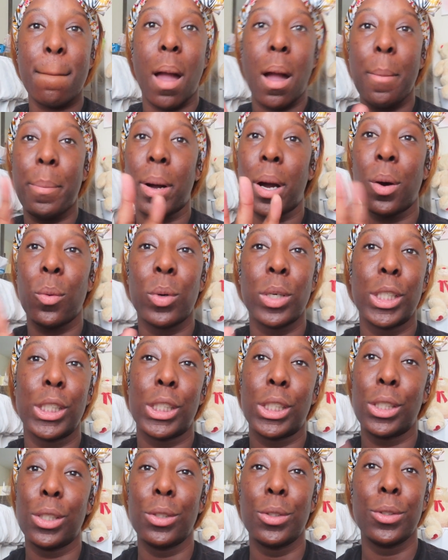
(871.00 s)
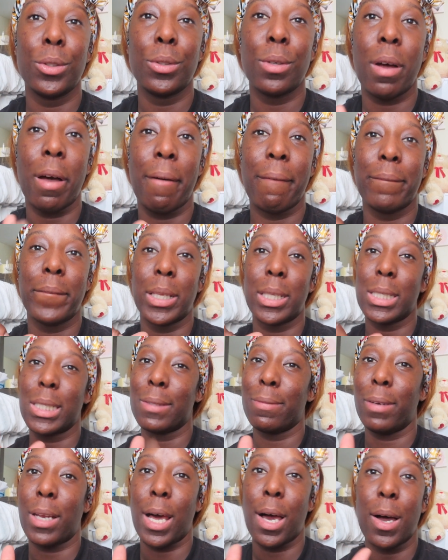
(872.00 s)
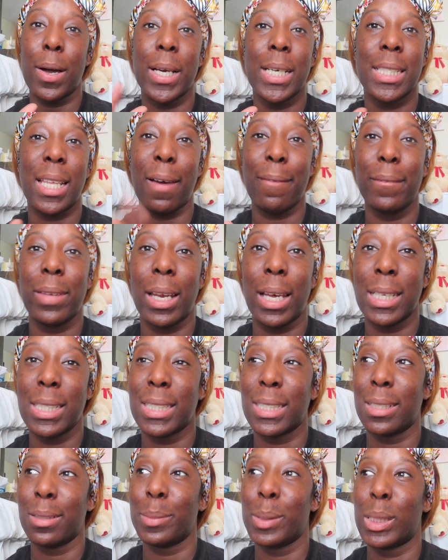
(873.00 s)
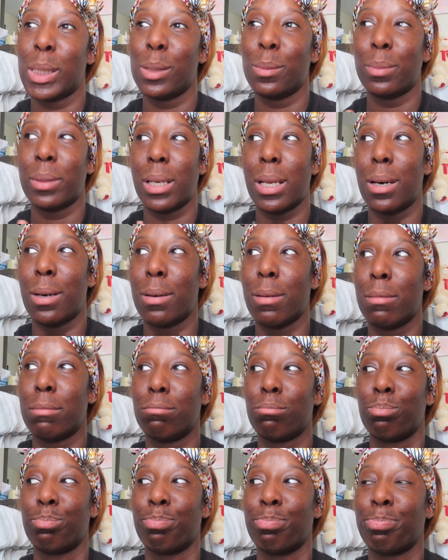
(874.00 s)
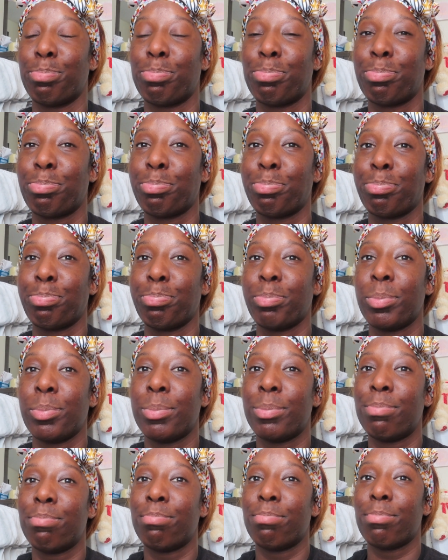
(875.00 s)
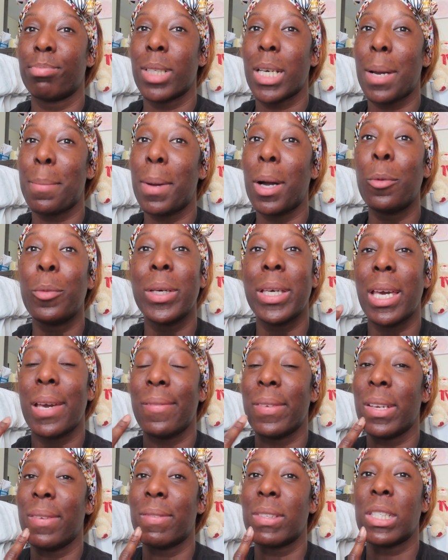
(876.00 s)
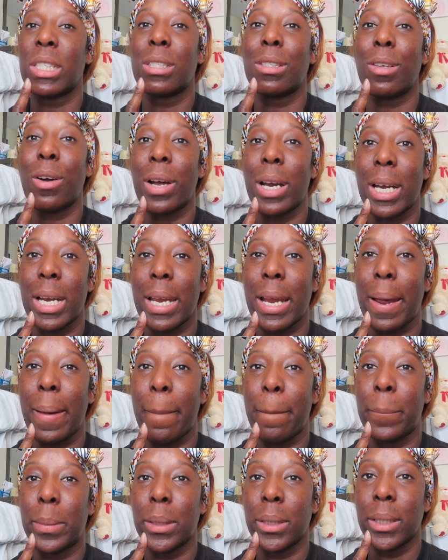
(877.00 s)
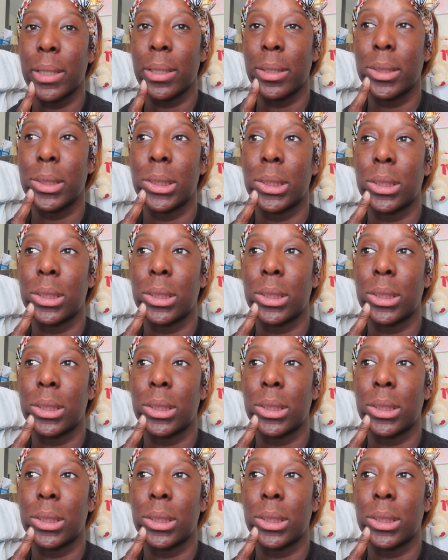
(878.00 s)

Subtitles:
a part 1 and 2 for this vlog because I feel like it's gonna be super long. My week haven't even started yet, but